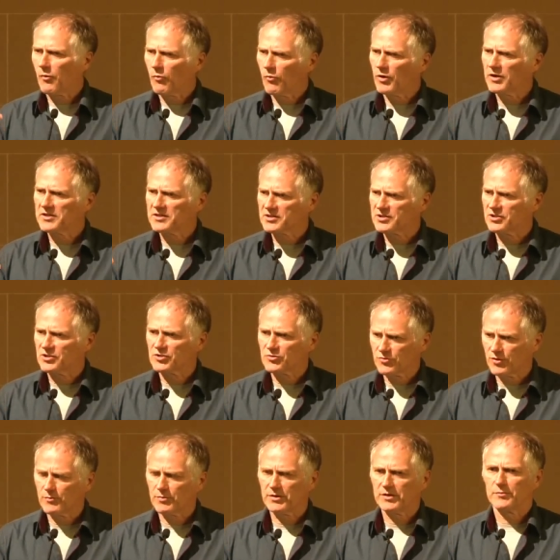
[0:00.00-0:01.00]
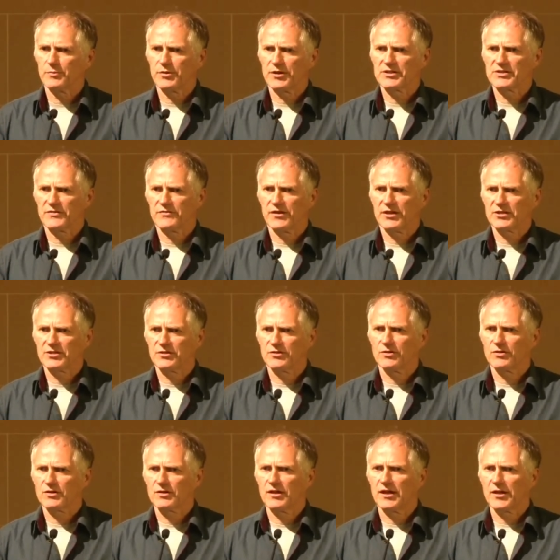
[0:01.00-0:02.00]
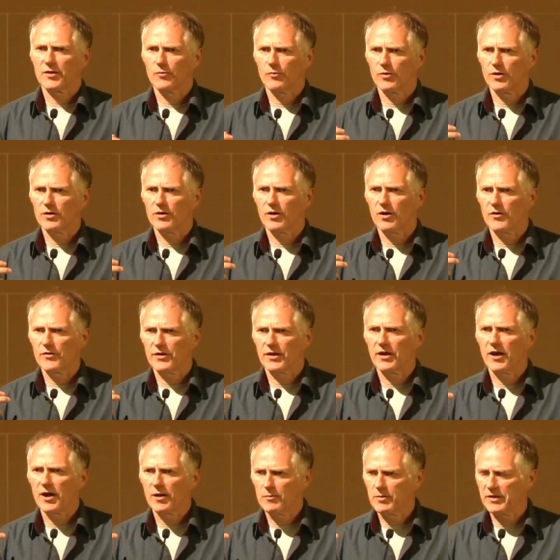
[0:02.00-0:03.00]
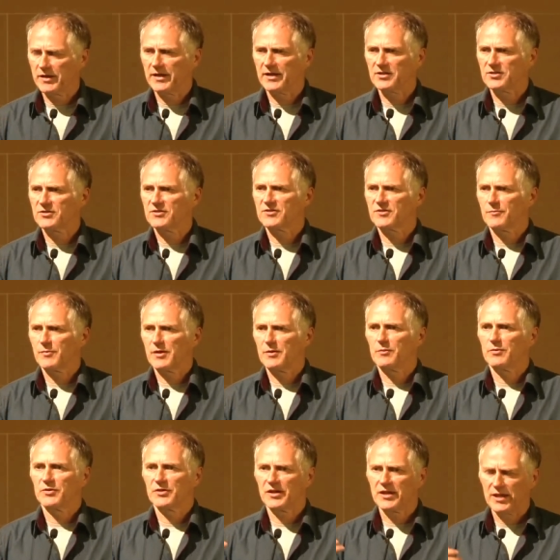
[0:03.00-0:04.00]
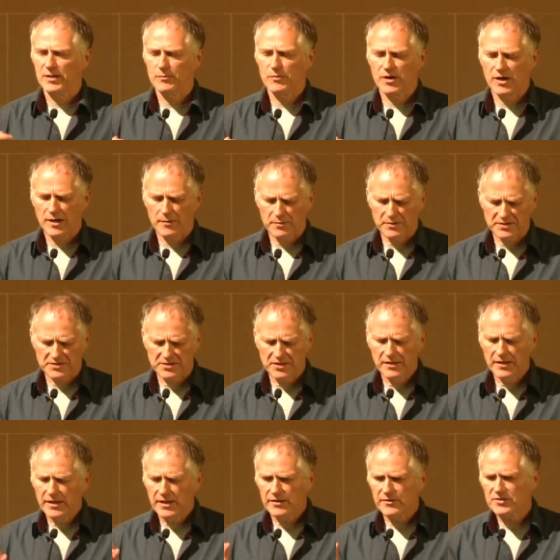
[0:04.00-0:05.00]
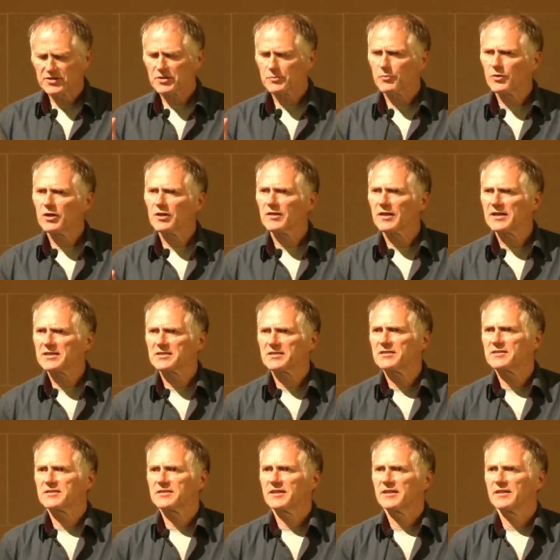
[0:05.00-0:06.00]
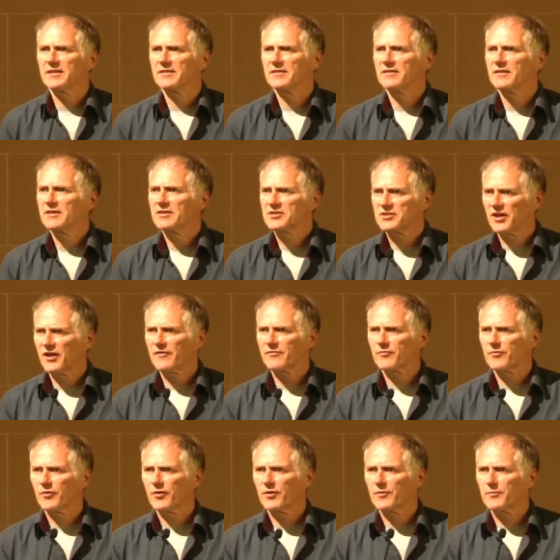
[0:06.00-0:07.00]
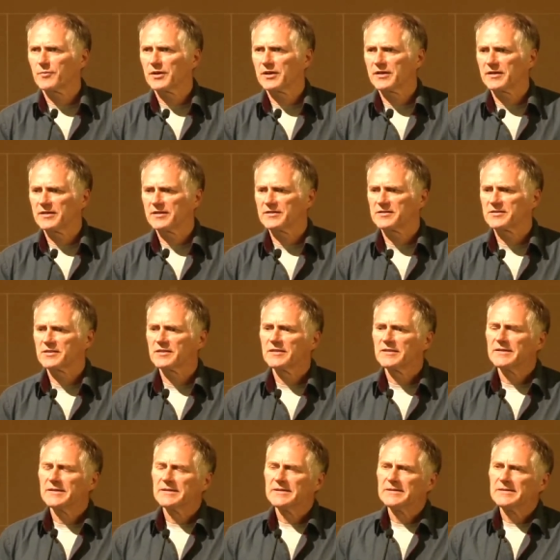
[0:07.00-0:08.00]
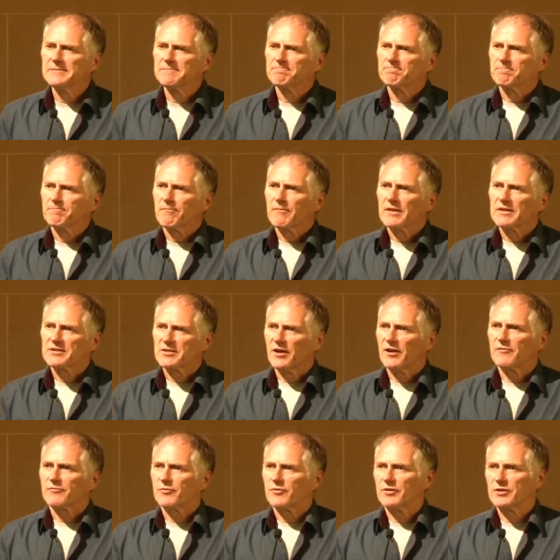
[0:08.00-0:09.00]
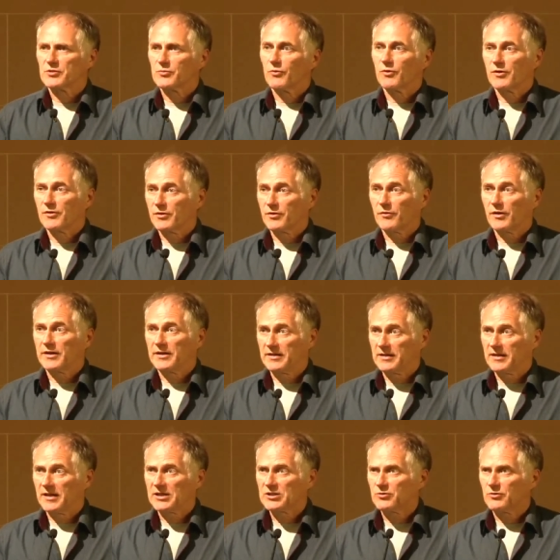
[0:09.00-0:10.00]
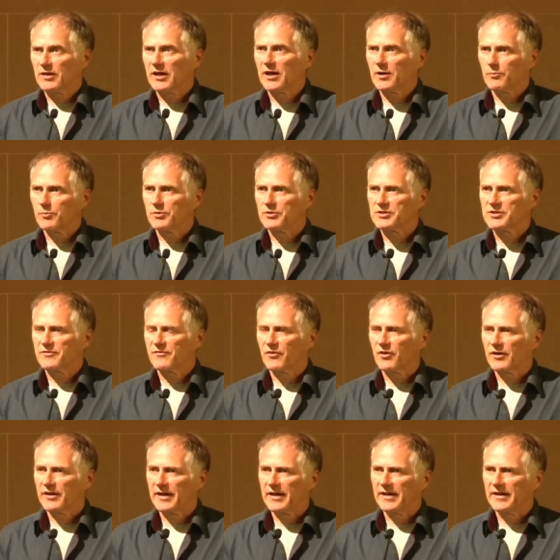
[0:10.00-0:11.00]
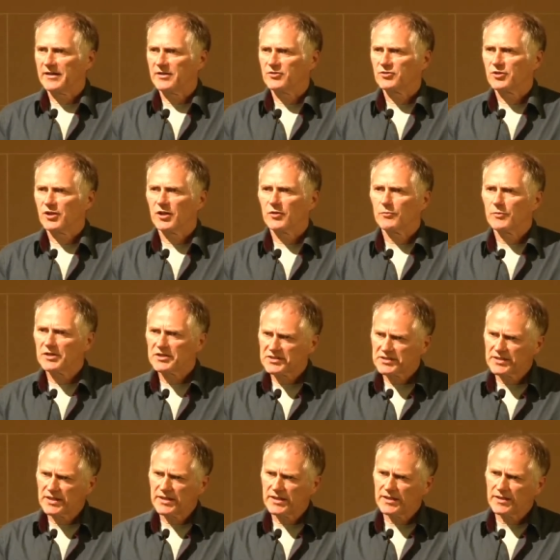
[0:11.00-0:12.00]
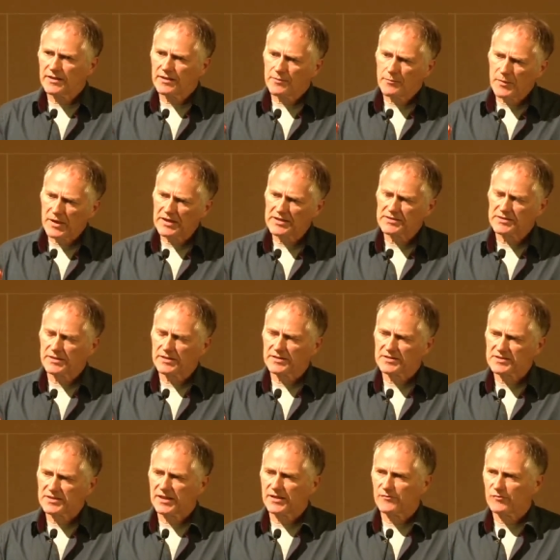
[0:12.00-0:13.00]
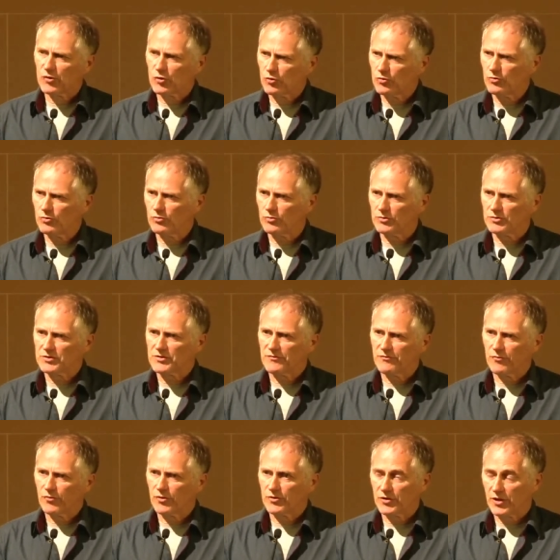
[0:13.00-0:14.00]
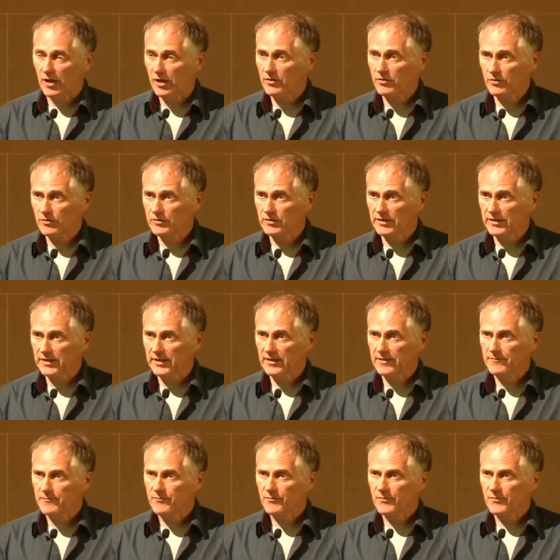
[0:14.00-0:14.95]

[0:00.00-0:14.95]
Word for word: what does distributed preservation look like? What are the obligations of people to keep copies? And there's some real lessons in software because Software is one of the great intellectual outputs of our age, and we see an amazing set of tools for not only